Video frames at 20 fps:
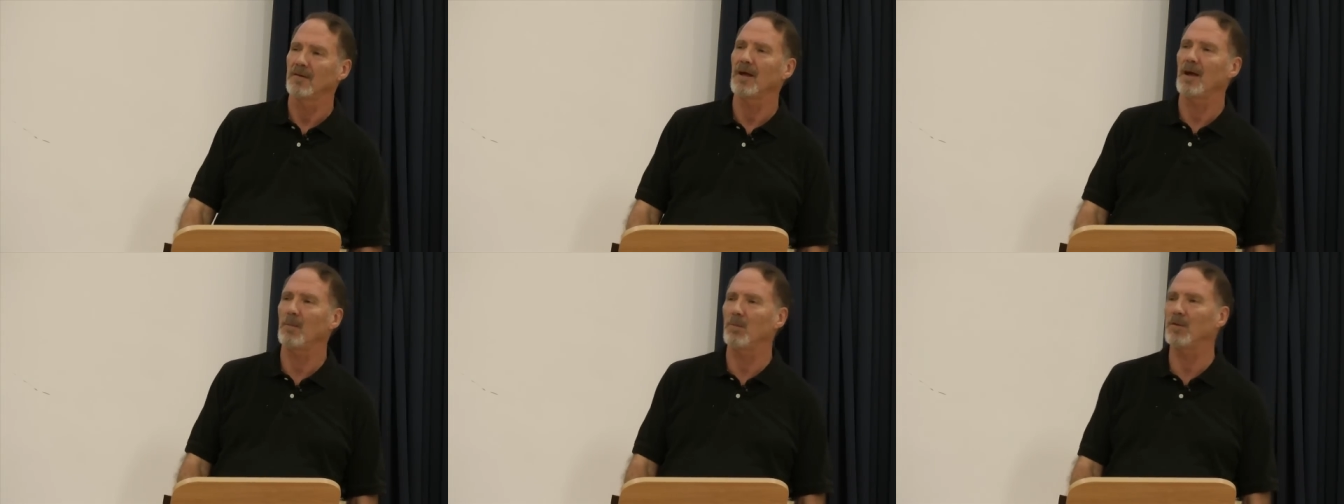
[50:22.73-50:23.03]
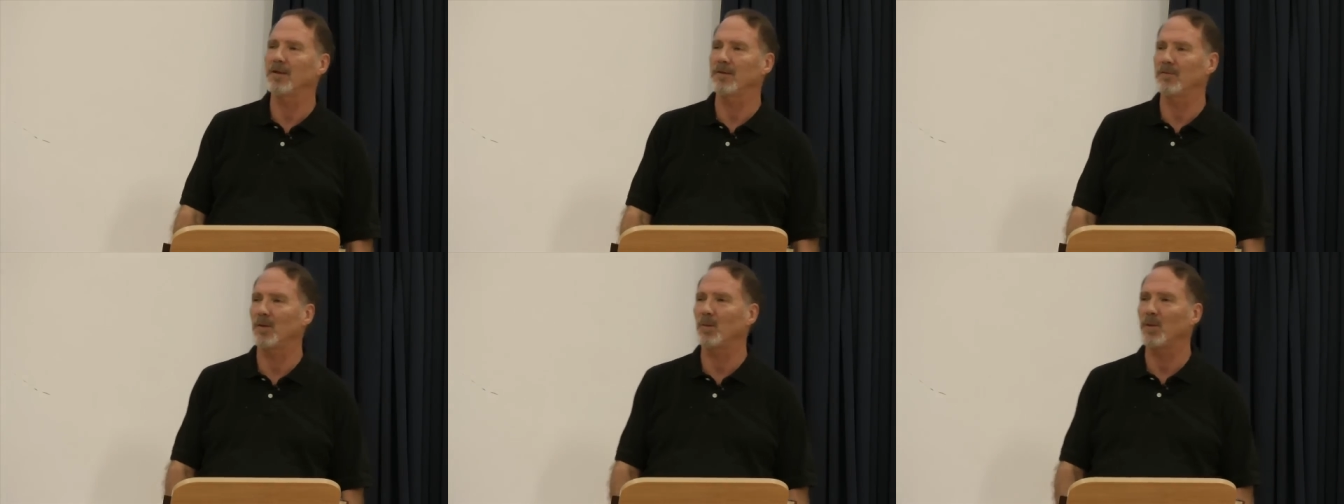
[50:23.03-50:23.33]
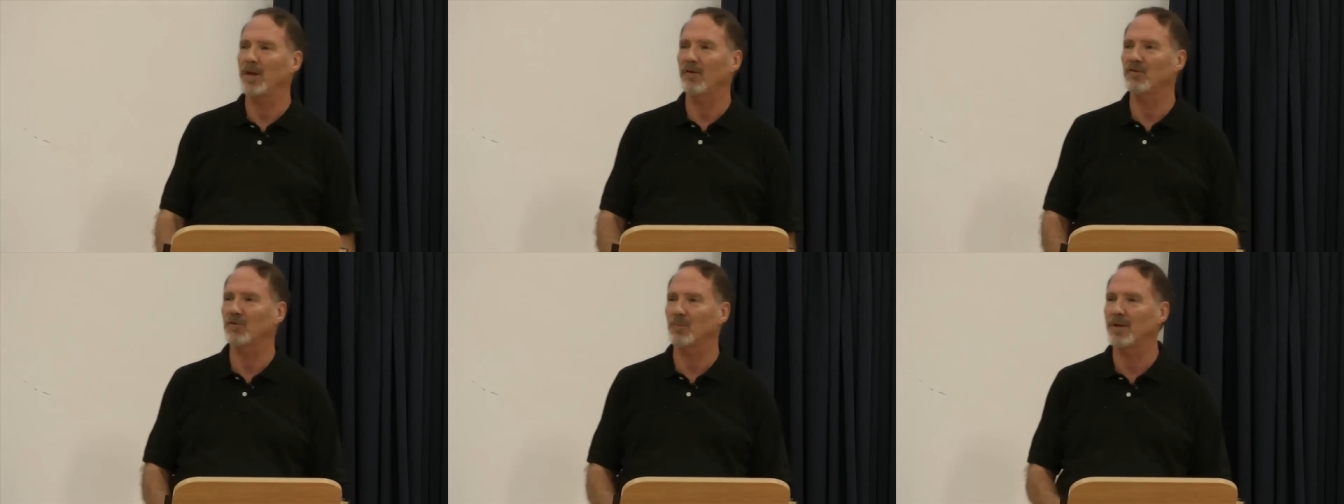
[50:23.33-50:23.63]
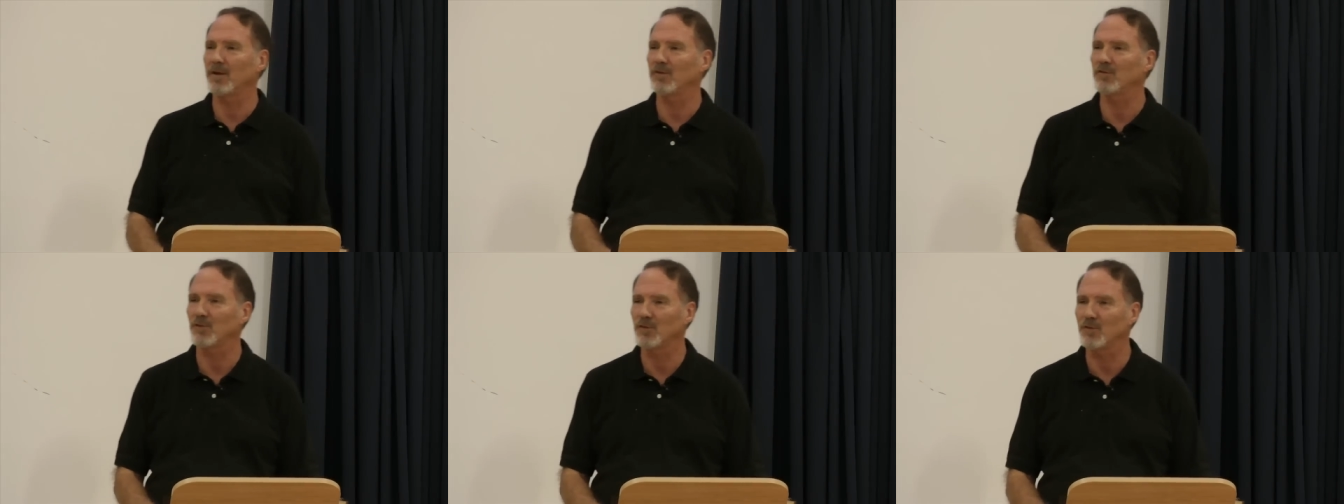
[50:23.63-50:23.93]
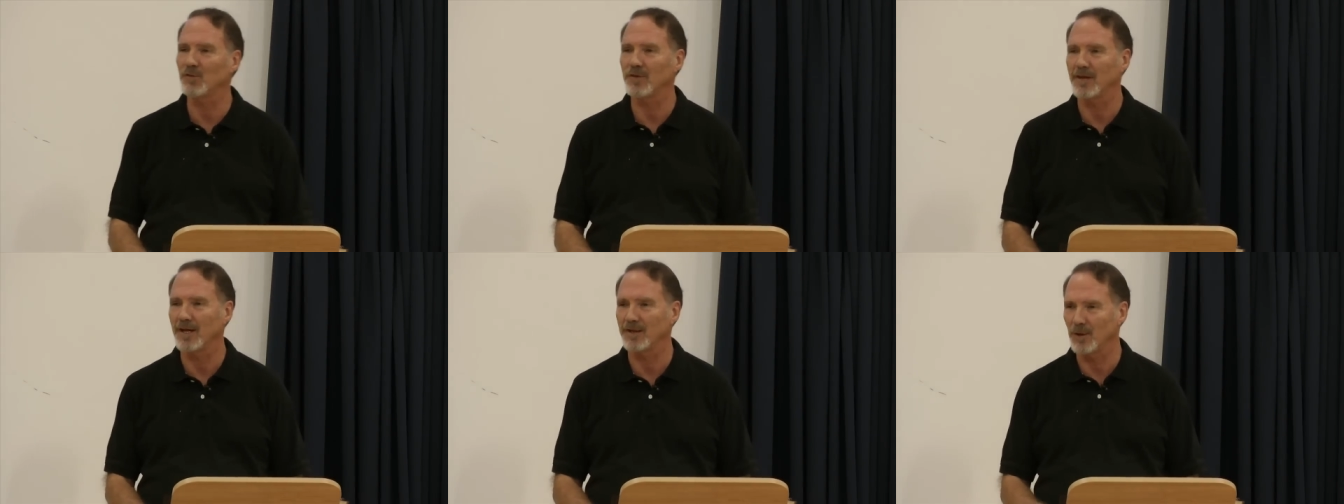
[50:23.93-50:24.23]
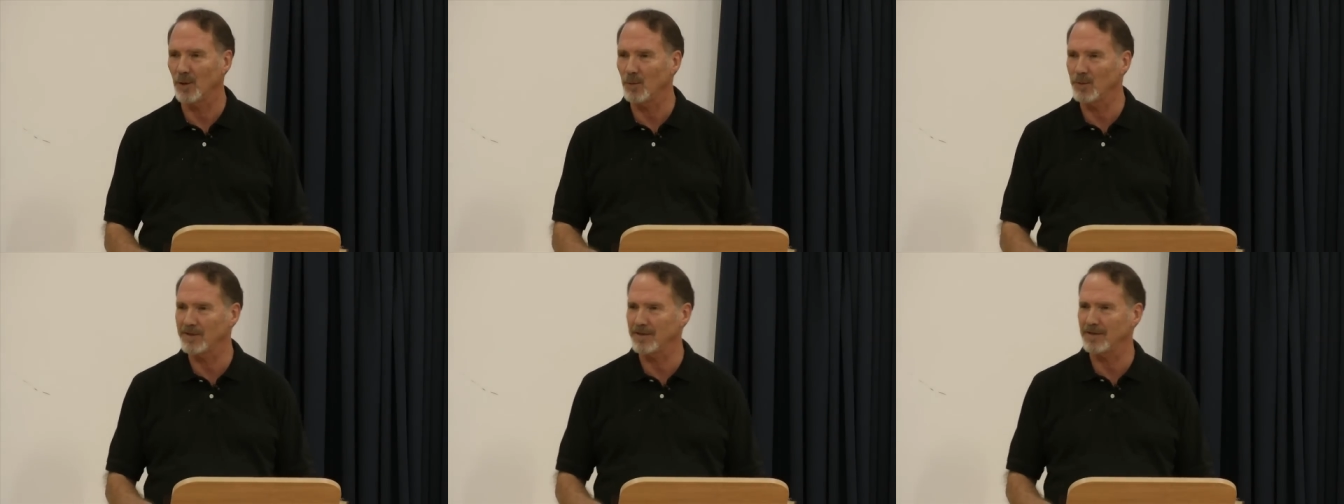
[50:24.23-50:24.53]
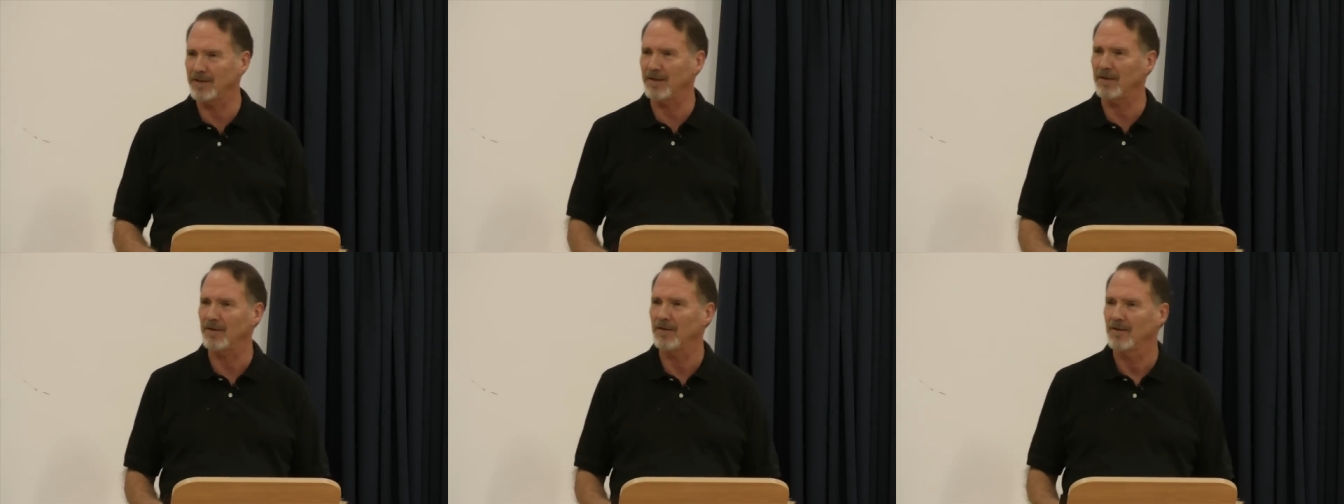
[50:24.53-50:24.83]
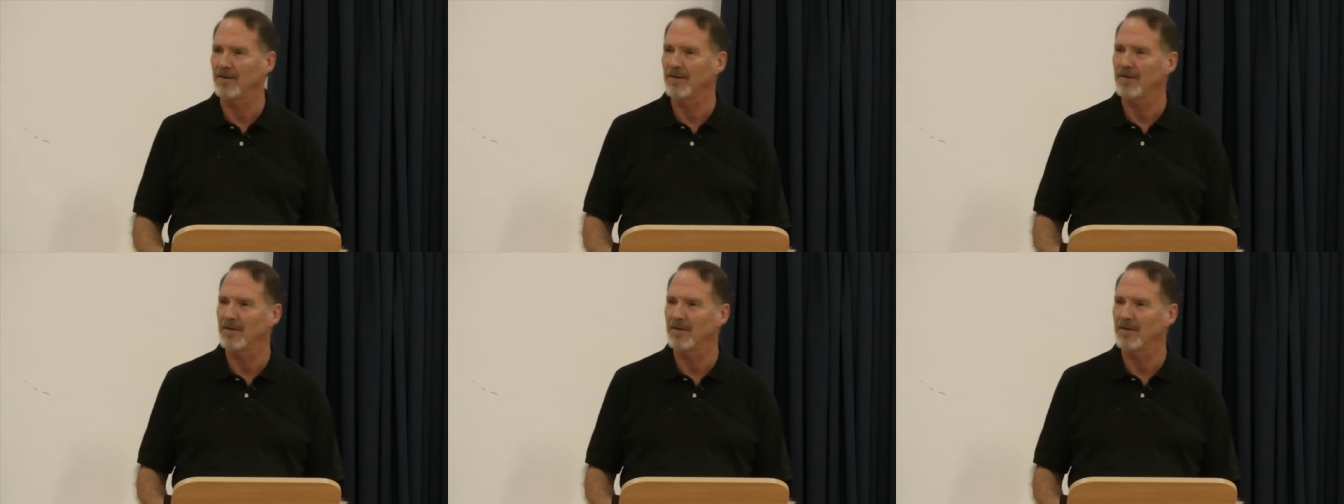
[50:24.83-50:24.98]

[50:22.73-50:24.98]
I believe that we have some answers for that. Don't we, T.D.?